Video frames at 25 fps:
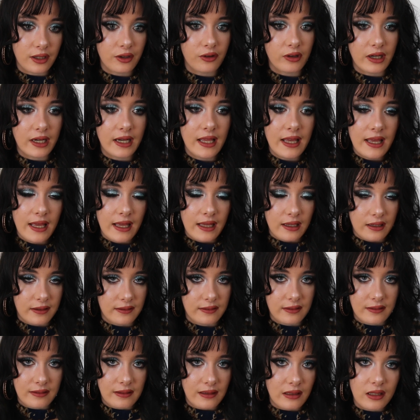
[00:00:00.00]
literate,
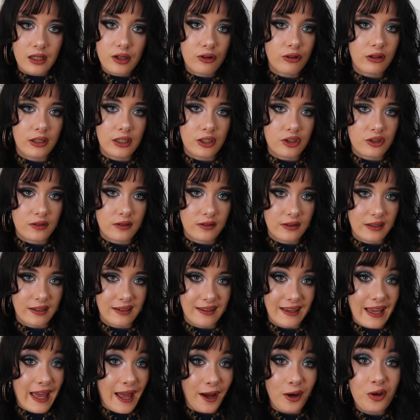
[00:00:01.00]
because it's literally just
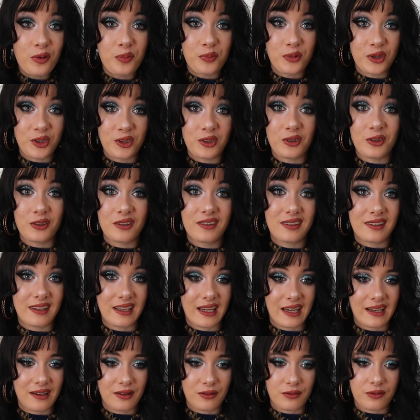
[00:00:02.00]
going to help you to
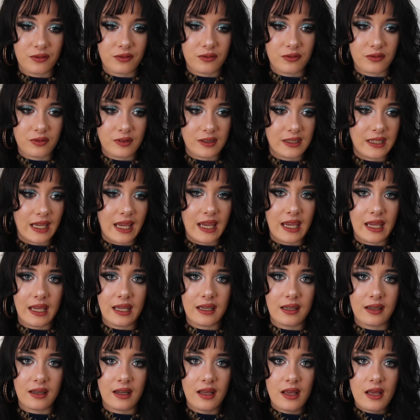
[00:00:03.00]
kind of
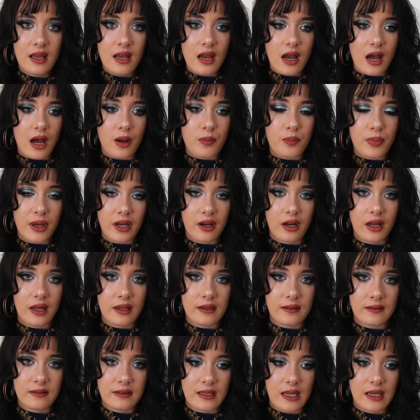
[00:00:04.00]
gain a better
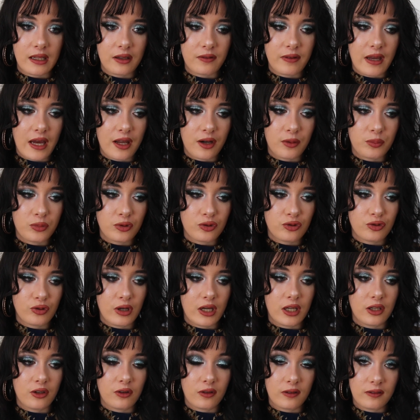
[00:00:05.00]
understanding of how to
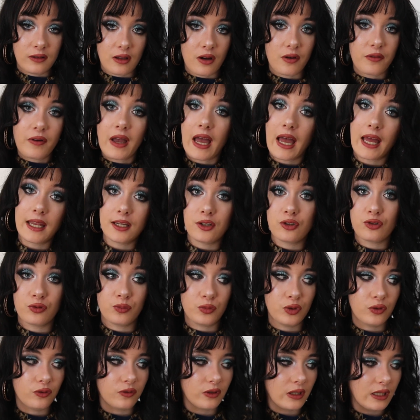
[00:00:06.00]
portray yourself and
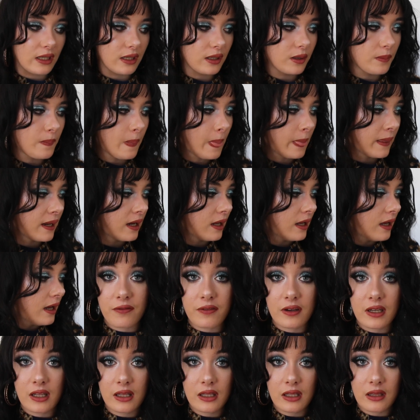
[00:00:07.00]
your music. I
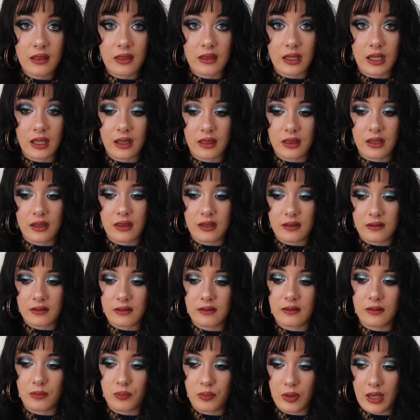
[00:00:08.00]
definitely think that
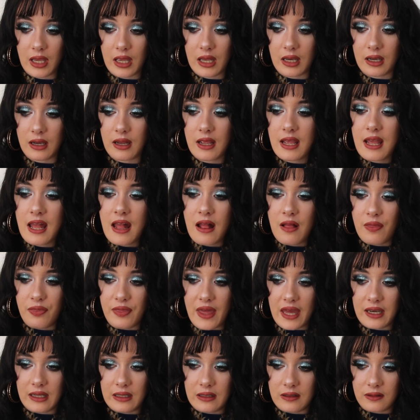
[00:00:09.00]
this is a band
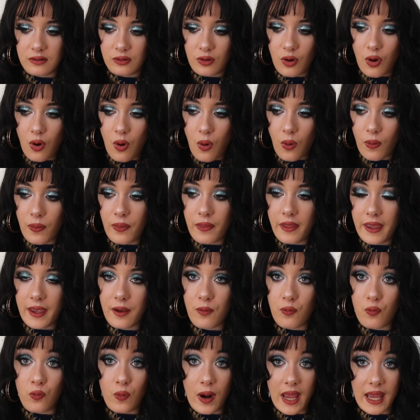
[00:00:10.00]
that is on
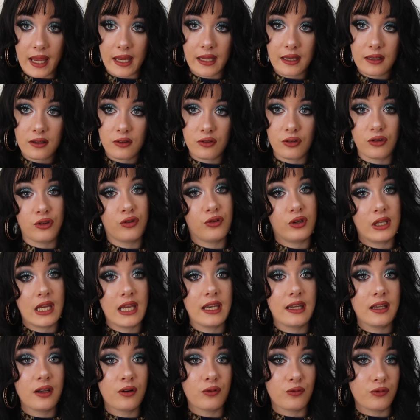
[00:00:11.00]
their way to
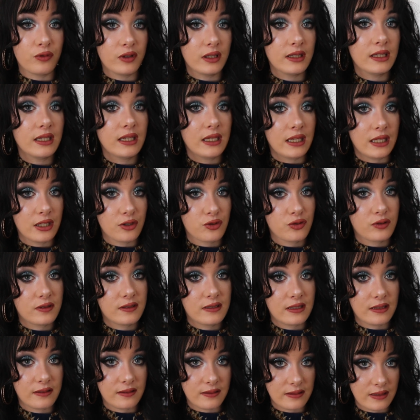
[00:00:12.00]
creating a really
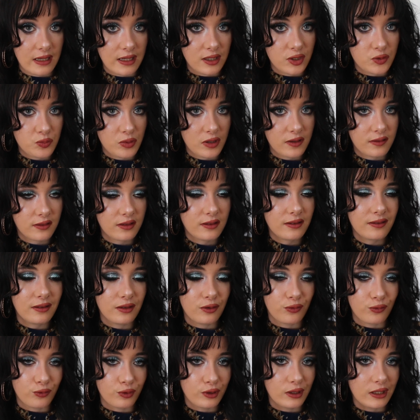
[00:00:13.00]
interesting stage presence
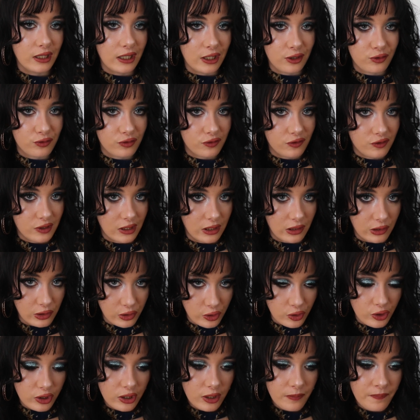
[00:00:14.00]
and a really interesting
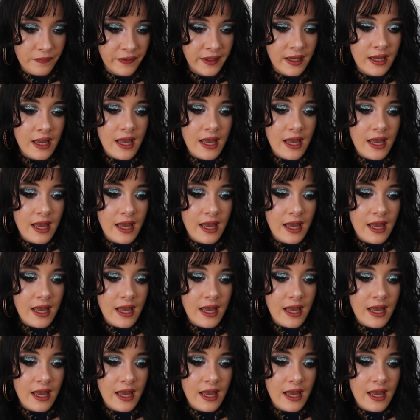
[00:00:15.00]
look.